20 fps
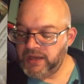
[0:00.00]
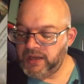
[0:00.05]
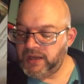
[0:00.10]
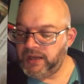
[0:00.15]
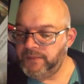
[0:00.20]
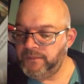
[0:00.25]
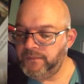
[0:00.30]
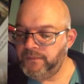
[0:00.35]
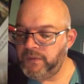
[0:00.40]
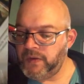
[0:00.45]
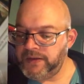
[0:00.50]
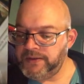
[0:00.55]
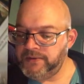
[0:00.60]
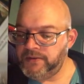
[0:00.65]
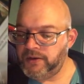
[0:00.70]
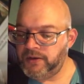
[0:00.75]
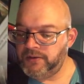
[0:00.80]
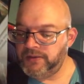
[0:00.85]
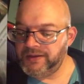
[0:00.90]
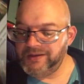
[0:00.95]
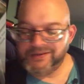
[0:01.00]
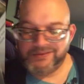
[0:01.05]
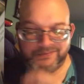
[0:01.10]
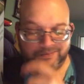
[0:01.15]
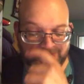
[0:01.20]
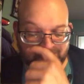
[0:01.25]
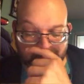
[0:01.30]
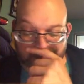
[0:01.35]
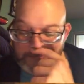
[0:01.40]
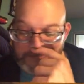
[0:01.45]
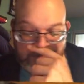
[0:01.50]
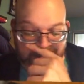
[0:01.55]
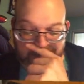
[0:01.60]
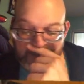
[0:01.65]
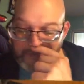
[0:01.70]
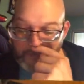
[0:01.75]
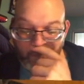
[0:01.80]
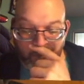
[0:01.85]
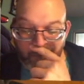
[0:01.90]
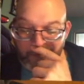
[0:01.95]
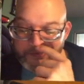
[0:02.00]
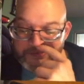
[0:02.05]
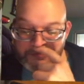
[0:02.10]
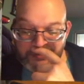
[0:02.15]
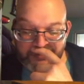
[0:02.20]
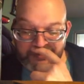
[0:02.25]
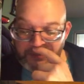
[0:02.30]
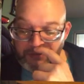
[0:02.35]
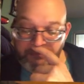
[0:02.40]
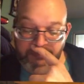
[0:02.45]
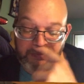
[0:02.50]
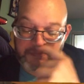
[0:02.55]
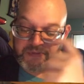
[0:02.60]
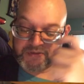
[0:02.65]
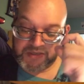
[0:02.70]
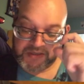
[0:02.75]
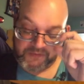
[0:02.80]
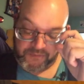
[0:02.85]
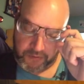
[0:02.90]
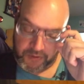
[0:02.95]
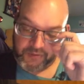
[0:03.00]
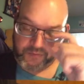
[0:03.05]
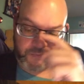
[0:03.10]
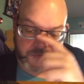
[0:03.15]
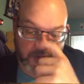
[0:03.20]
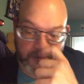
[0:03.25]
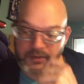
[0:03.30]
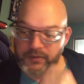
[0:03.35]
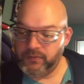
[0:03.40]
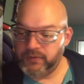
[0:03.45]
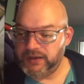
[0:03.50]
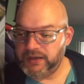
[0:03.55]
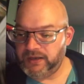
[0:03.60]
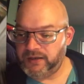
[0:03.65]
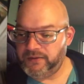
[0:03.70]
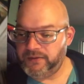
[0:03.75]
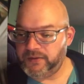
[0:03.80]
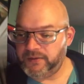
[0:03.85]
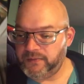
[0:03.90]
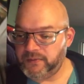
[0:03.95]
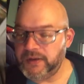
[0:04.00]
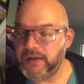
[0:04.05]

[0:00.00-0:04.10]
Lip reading: One card that worked a little bit but didn't work really well.